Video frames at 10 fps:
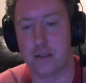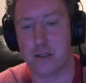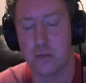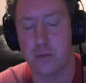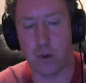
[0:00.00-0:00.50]

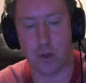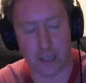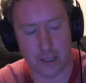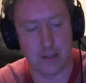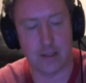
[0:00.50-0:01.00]
just walking
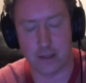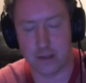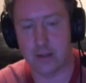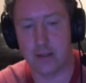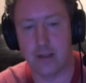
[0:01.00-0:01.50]
into the,
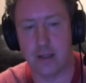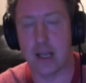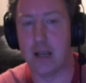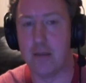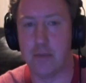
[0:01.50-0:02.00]
the
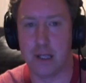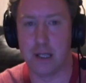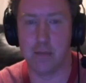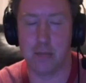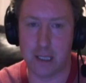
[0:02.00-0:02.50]
library
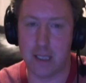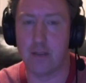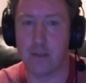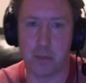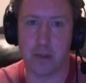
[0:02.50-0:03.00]
and making
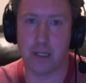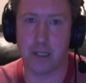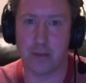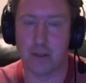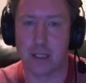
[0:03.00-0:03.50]
everybody
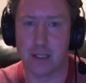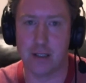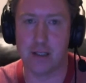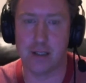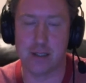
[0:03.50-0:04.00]
fucking
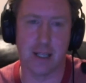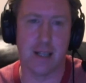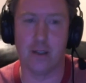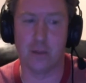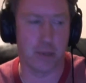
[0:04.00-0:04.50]

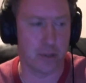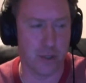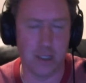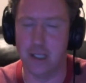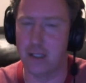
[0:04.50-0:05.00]
stand up or
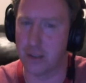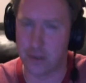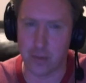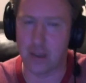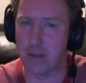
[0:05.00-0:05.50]
cheer or
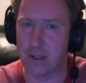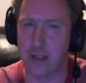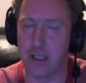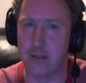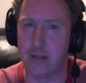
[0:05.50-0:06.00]
do whatever
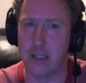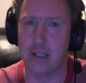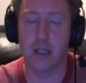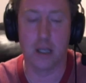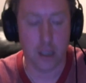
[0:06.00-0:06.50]
thing, right?
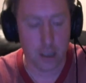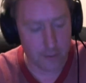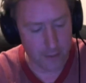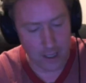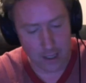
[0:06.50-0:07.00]

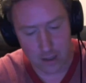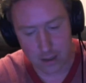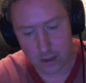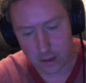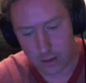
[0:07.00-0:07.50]
That,
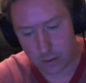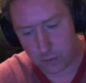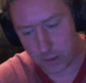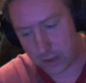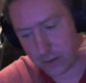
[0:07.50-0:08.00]

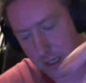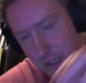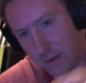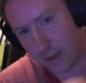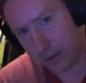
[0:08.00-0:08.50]
when it's
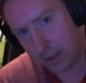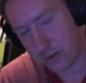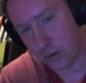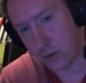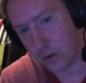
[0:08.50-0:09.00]
transferred onto
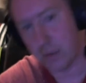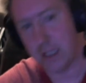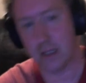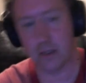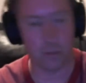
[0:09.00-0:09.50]
social
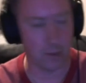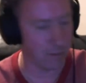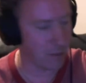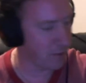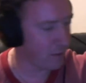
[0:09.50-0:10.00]
media, where
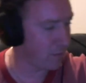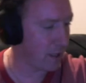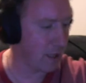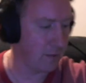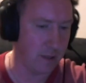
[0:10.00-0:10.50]
maybe
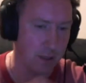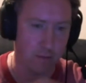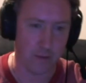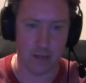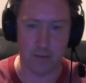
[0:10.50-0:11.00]
five here,
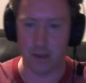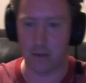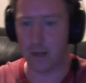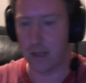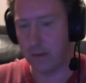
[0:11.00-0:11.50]
five here,
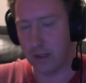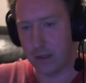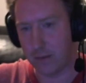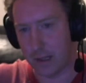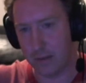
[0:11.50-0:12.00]
five here,
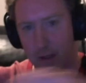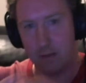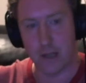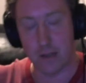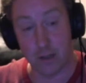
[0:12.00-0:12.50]
five here, and
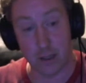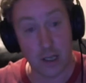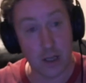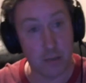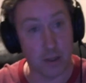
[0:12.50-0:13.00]
five here,
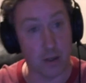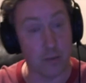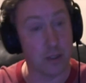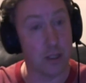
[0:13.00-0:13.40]
becomes